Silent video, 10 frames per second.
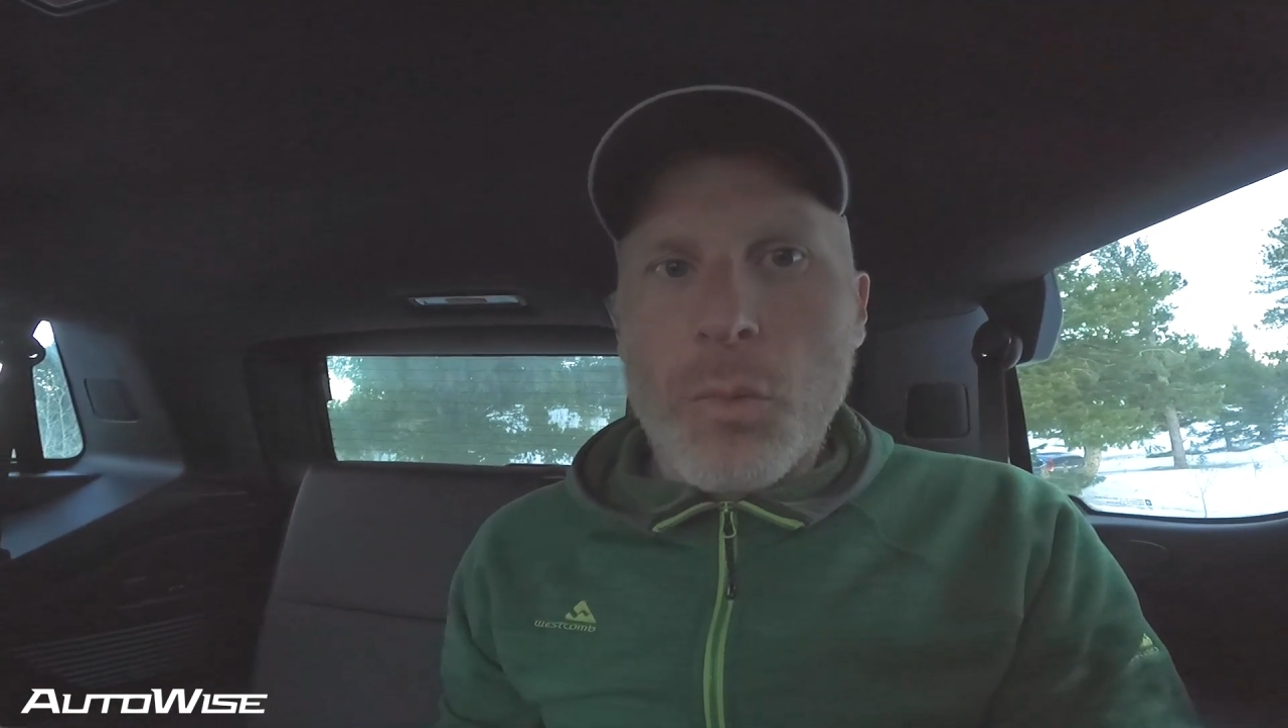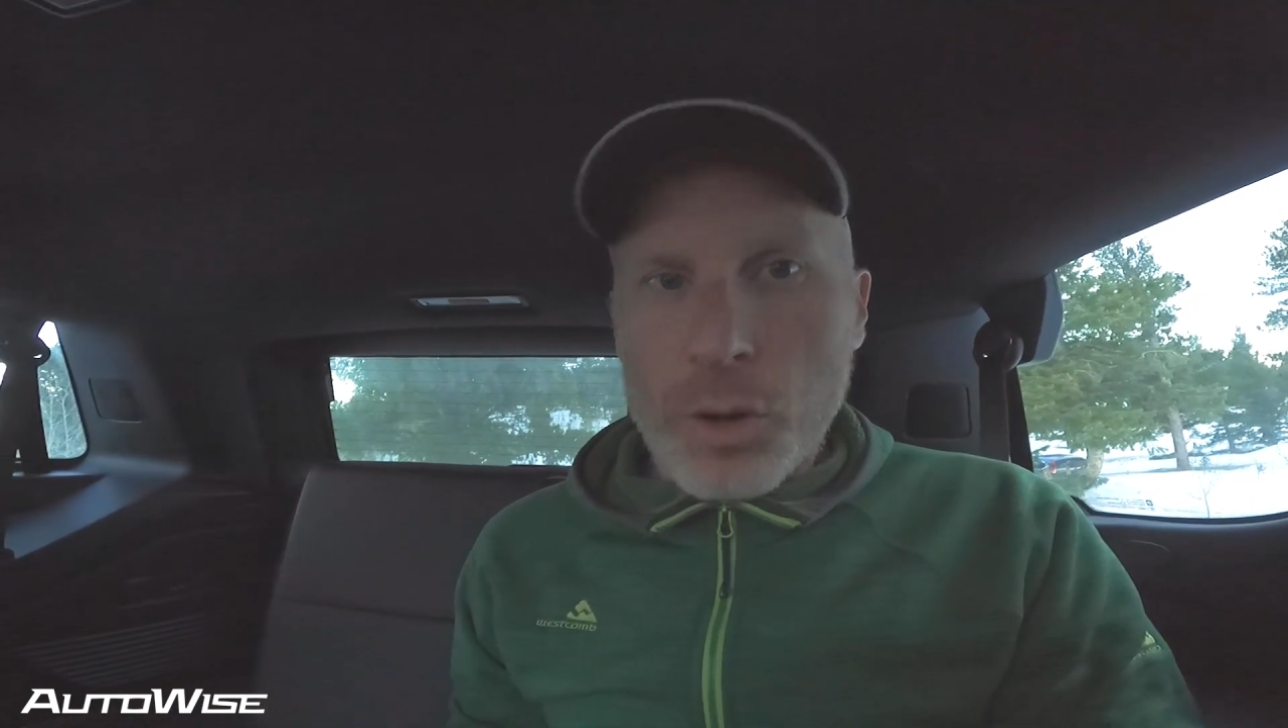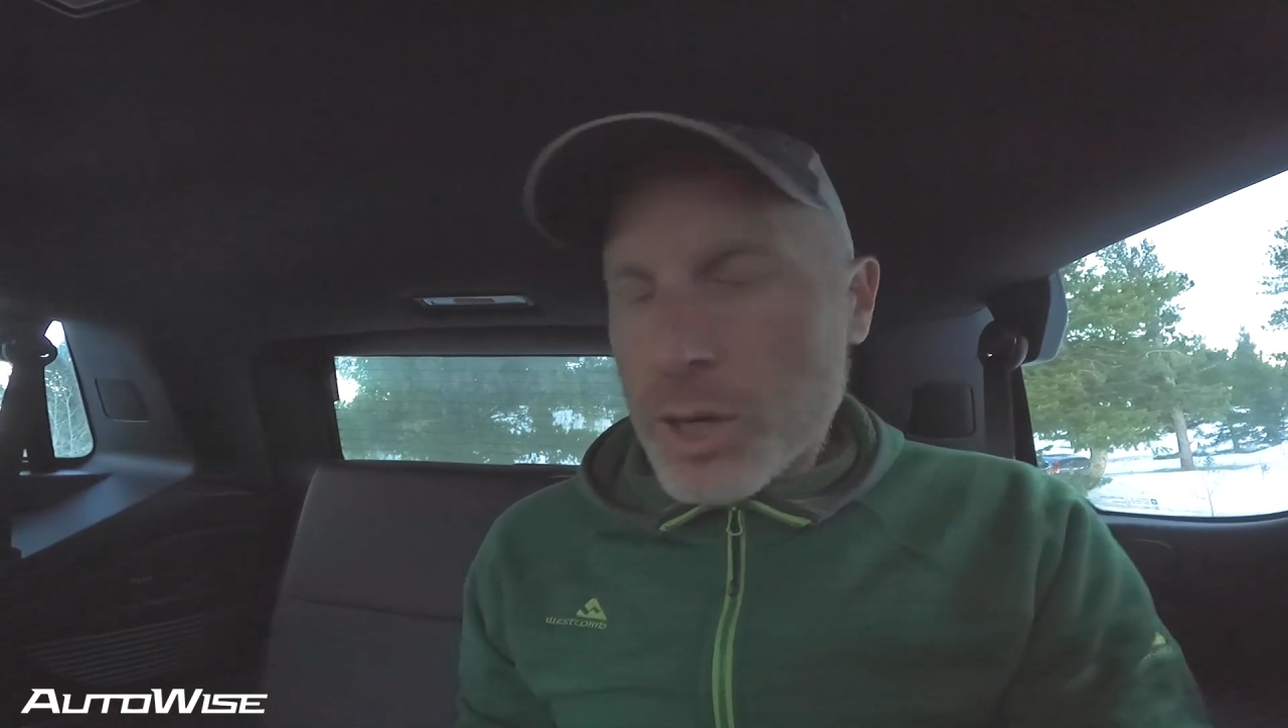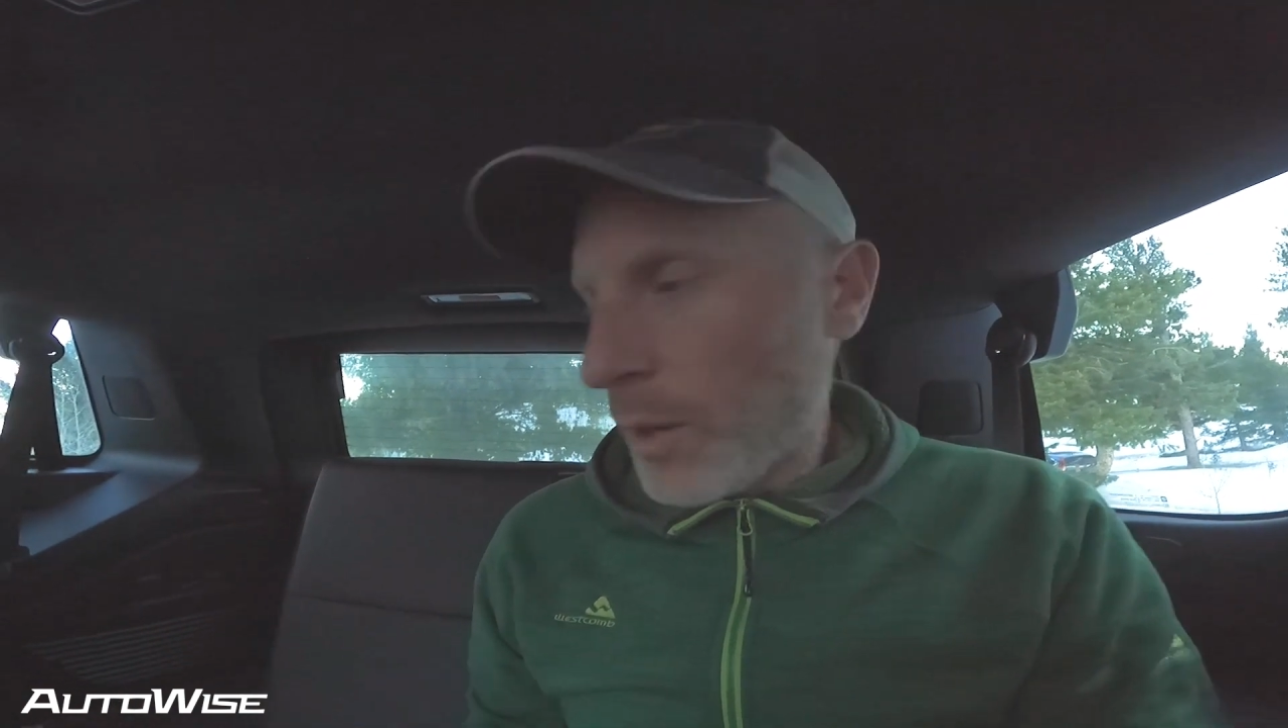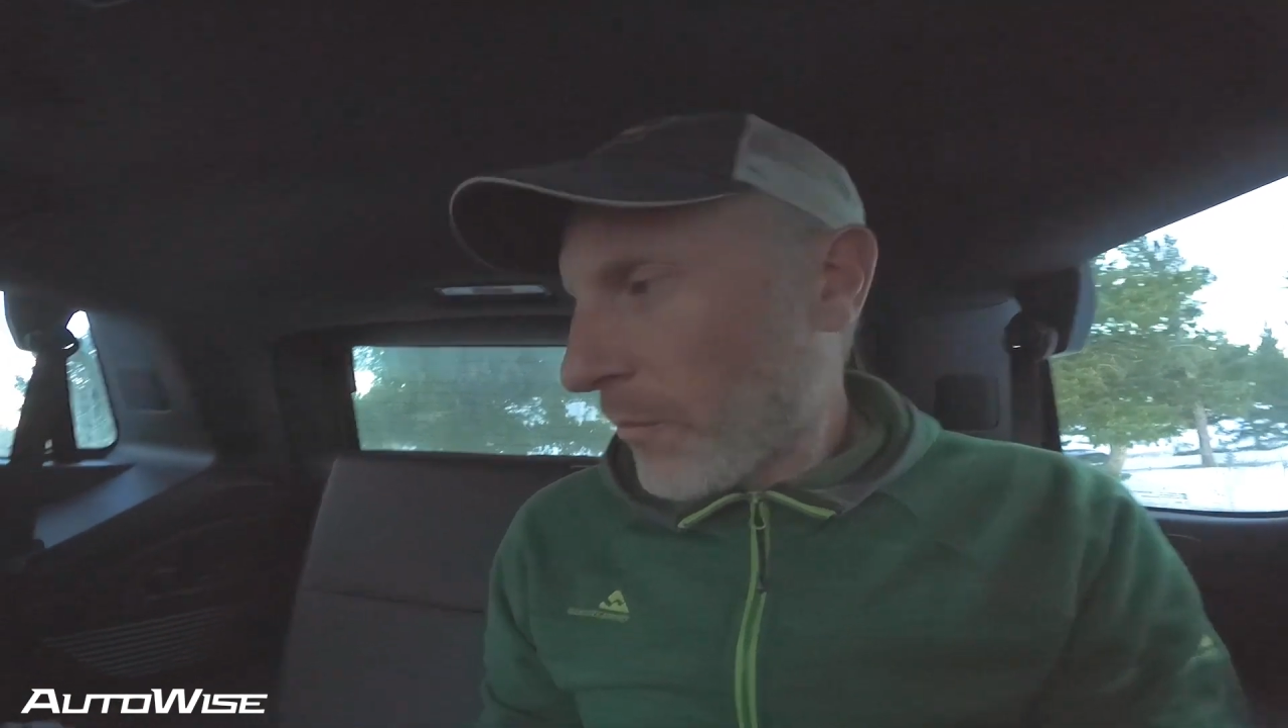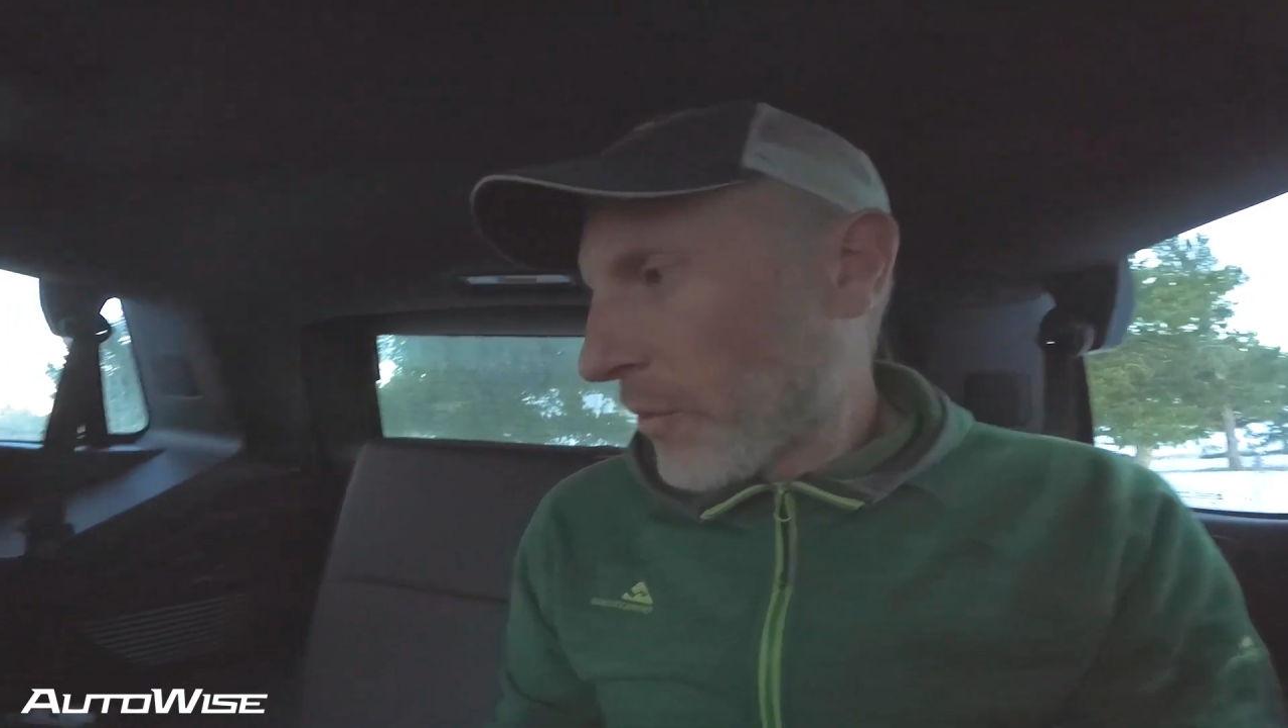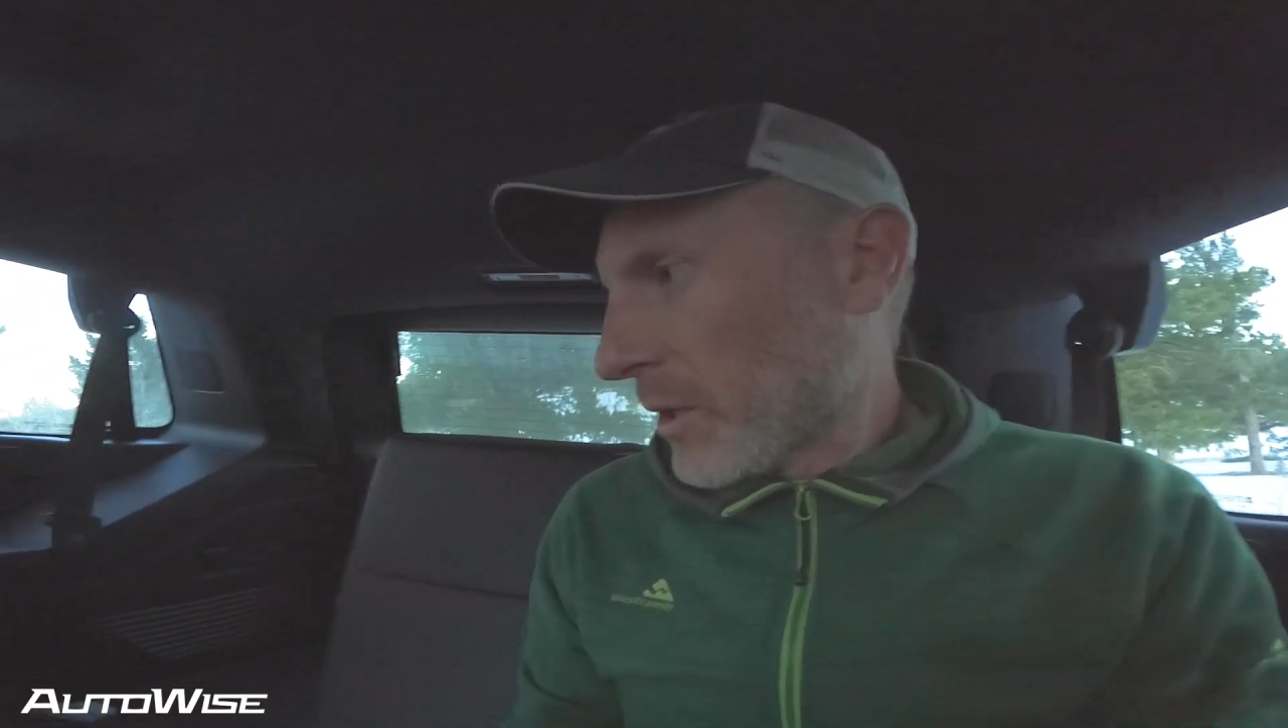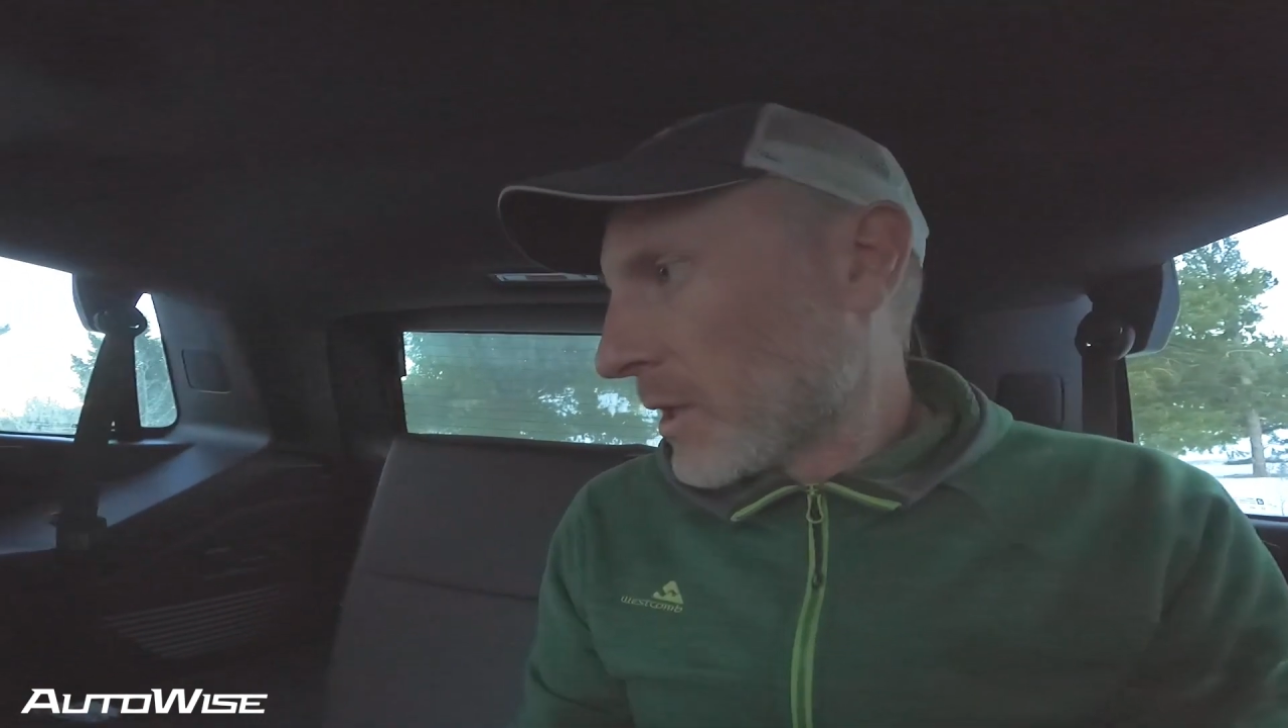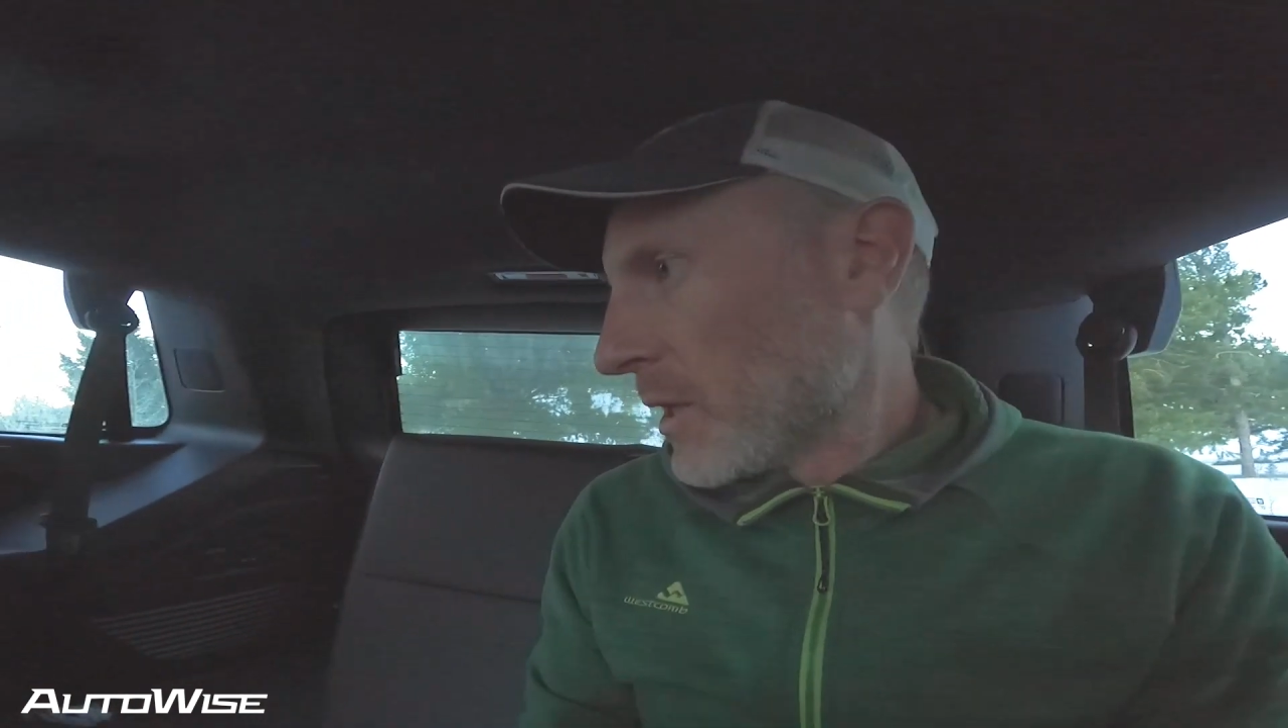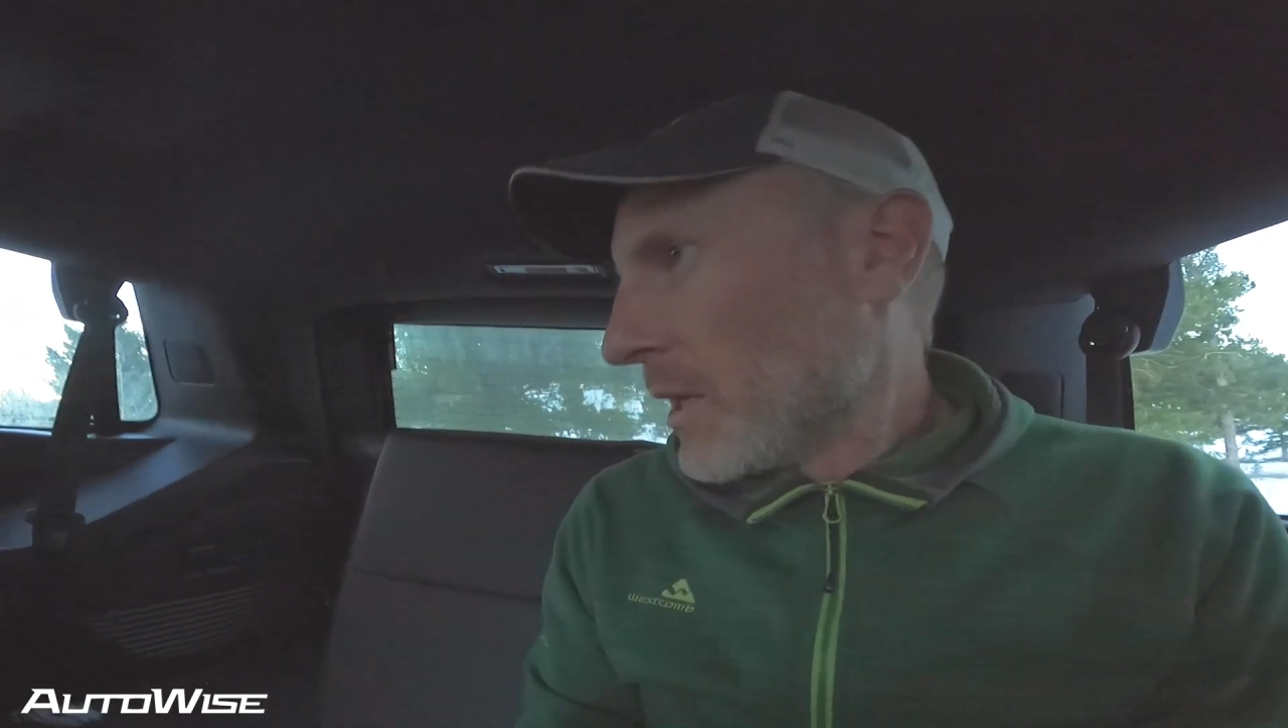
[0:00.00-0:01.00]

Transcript: more comfort.